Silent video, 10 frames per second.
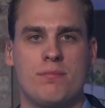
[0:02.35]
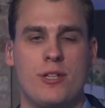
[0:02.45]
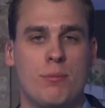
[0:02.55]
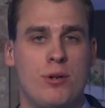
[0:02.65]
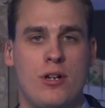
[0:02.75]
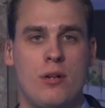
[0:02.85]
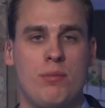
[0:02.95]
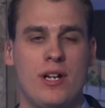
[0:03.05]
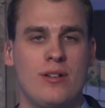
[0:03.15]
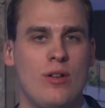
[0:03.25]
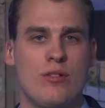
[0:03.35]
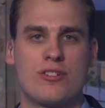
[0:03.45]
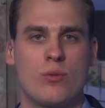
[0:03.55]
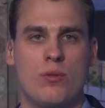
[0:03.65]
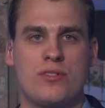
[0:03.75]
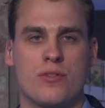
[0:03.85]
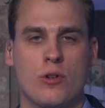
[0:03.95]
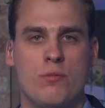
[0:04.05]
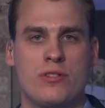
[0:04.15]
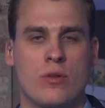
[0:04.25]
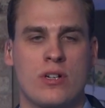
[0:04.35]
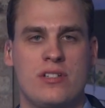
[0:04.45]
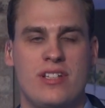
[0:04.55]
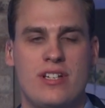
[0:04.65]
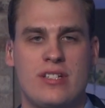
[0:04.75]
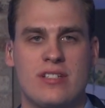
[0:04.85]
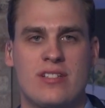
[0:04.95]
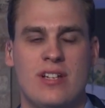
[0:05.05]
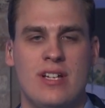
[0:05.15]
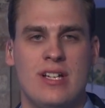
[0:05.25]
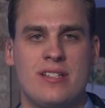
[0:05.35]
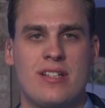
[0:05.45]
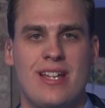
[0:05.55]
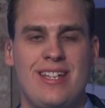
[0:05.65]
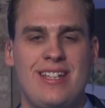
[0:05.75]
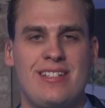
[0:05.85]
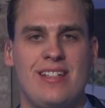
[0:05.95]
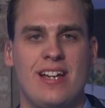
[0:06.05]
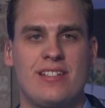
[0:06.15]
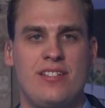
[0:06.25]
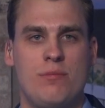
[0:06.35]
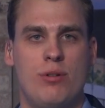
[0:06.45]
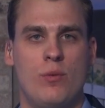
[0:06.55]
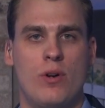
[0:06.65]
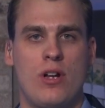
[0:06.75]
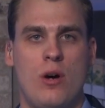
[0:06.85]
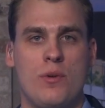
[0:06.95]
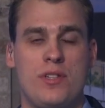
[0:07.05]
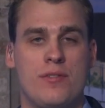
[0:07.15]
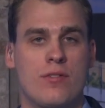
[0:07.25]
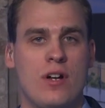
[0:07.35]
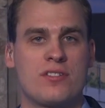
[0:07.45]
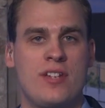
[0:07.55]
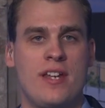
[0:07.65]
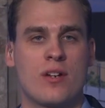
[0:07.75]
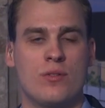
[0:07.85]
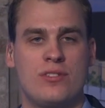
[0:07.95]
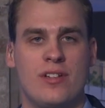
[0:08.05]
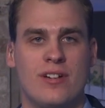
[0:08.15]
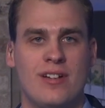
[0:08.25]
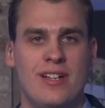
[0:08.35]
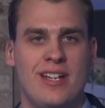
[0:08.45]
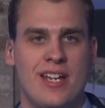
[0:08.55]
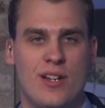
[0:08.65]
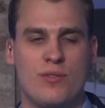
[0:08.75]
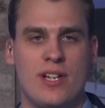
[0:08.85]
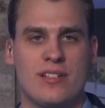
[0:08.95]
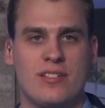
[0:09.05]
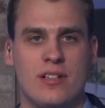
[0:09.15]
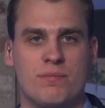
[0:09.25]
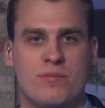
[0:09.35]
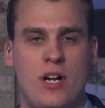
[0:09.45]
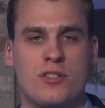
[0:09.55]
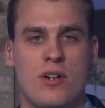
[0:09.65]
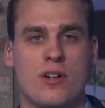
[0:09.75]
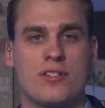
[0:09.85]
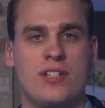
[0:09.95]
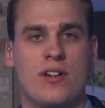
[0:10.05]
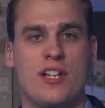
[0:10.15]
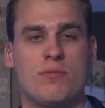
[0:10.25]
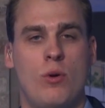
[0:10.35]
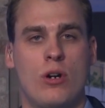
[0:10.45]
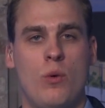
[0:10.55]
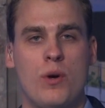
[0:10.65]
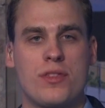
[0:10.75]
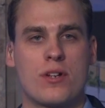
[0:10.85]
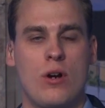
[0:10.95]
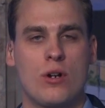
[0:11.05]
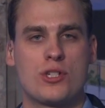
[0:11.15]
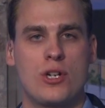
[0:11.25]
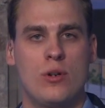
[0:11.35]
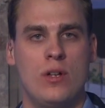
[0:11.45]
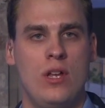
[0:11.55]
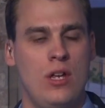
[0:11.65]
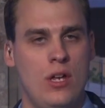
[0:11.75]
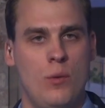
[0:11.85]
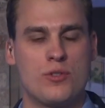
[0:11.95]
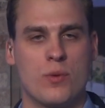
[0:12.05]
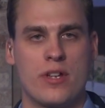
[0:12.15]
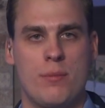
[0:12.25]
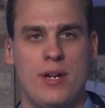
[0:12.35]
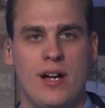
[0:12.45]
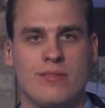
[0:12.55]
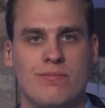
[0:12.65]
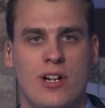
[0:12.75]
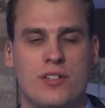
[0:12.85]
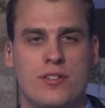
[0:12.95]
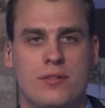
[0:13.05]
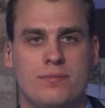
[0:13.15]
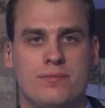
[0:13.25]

They're put on by all sorts of groups and organizations. Today, ECISD put one on with the Frost Technical Center in Odessa. Hunter Alcacer has more on what the car show was really about. Hunter?